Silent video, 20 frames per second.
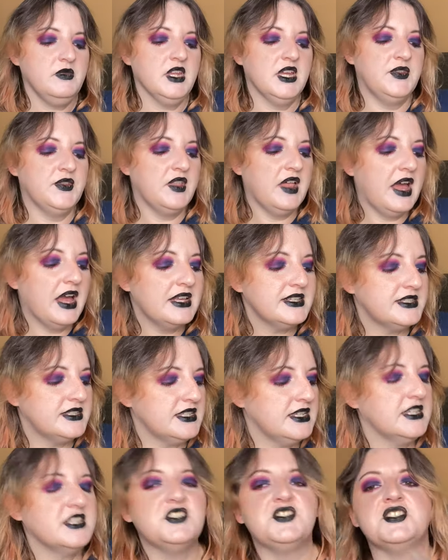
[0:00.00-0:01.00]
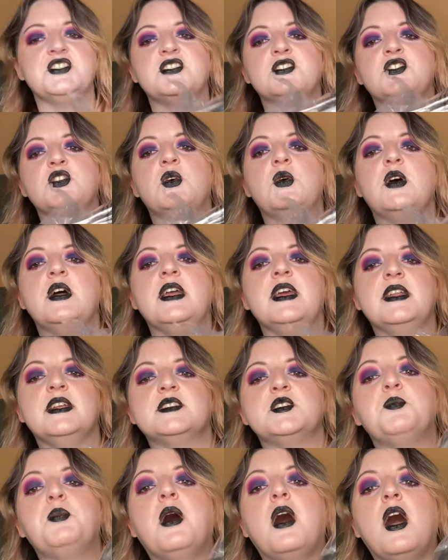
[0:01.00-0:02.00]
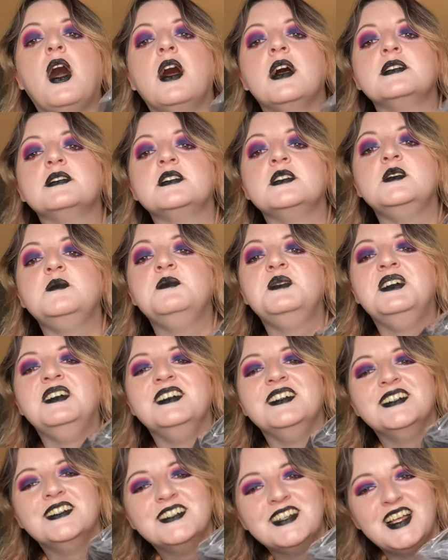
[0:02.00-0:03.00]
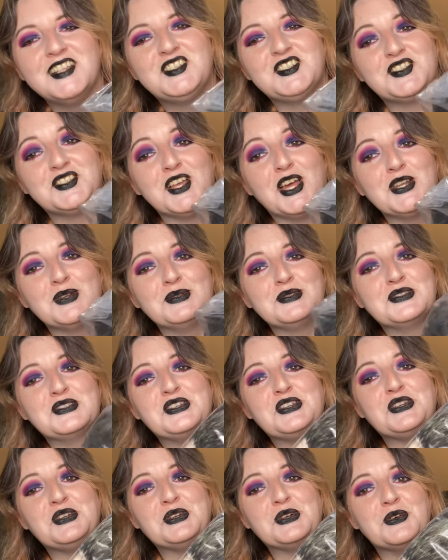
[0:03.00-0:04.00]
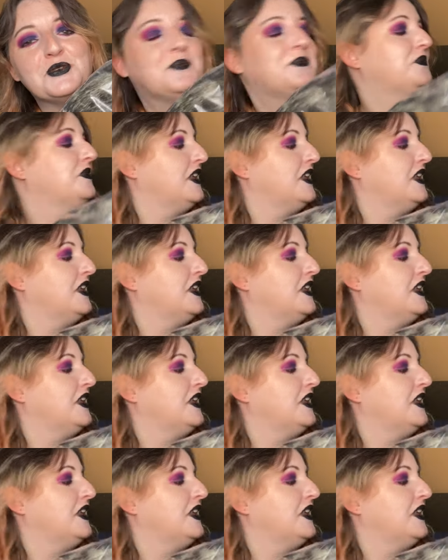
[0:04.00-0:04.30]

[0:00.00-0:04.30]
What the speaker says: And the last thing is just a toy, and it's a possum. I just thought it was cute.